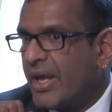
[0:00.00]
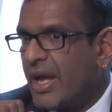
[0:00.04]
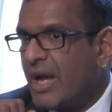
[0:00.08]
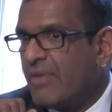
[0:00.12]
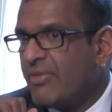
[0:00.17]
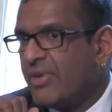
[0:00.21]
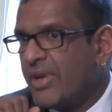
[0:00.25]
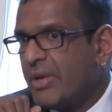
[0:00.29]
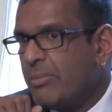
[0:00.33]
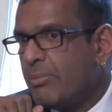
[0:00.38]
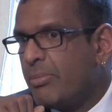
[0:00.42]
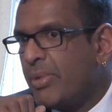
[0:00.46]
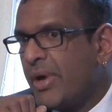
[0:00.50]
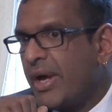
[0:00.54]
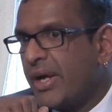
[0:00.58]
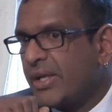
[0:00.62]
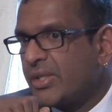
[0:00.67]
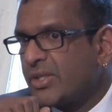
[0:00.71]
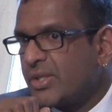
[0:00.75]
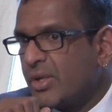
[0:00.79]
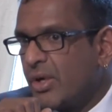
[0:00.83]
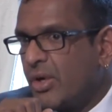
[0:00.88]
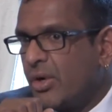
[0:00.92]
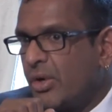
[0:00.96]
have an
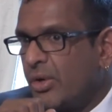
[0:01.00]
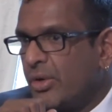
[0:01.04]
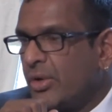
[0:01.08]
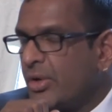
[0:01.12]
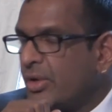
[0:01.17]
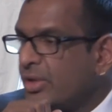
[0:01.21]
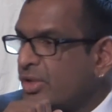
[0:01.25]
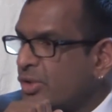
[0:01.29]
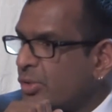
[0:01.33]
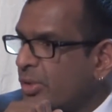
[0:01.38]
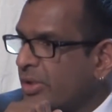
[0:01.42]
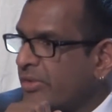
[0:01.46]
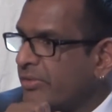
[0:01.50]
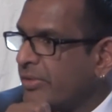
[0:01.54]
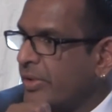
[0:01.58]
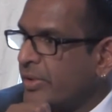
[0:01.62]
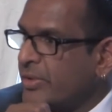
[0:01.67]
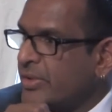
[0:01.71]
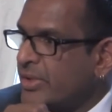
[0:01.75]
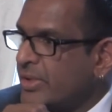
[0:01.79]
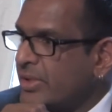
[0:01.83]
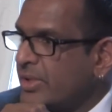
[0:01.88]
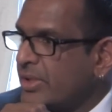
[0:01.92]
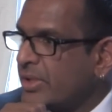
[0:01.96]
impact on swing
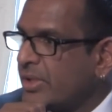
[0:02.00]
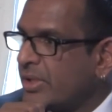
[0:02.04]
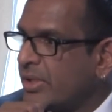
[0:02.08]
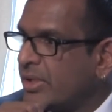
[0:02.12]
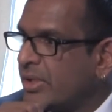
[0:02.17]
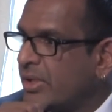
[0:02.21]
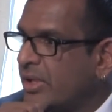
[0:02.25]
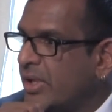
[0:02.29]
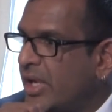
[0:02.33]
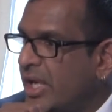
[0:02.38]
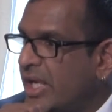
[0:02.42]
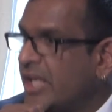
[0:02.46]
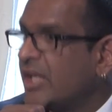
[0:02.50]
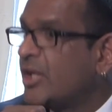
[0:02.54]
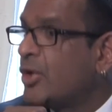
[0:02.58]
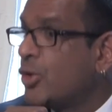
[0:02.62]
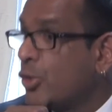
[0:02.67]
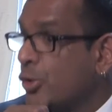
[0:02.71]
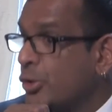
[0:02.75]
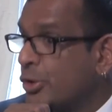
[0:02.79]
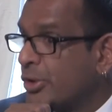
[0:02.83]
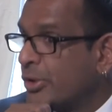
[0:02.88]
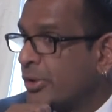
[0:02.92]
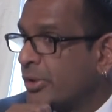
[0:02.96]
voters. It
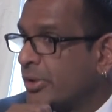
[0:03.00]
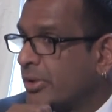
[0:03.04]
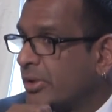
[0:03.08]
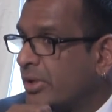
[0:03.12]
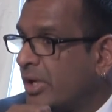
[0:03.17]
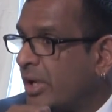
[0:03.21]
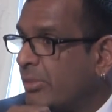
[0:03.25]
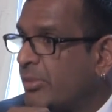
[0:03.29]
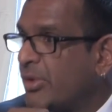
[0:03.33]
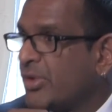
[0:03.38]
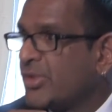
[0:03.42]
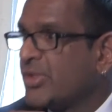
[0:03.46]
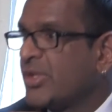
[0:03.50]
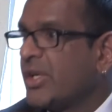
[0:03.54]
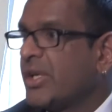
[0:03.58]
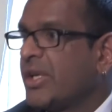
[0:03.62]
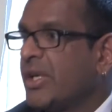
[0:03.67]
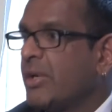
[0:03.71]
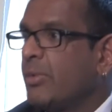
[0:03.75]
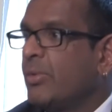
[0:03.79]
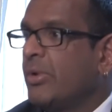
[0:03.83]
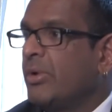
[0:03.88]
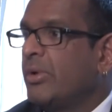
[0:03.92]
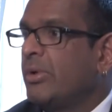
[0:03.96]
could. I'm not saying
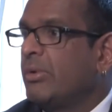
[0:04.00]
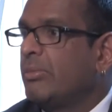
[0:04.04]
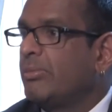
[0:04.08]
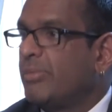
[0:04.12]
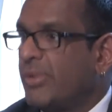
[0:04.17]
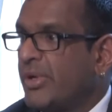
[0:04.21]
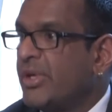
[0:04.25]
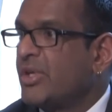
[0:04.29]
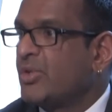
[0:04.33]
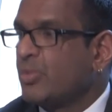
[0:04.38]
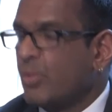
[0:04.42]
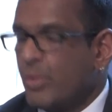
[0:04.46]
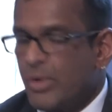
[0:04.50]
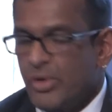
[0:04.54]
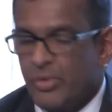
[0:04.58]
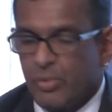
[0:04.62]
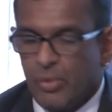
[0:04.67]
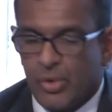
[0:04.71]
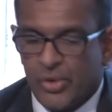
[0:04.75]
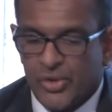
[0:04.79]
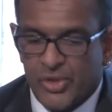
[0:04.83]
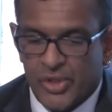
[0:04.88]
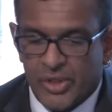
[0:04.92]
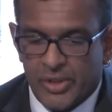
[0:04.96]
it will, but it's worth
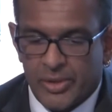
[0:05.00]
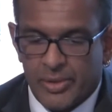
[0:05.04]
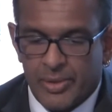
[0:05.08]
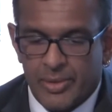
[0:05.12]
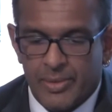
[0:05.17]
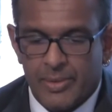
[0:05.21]
watching.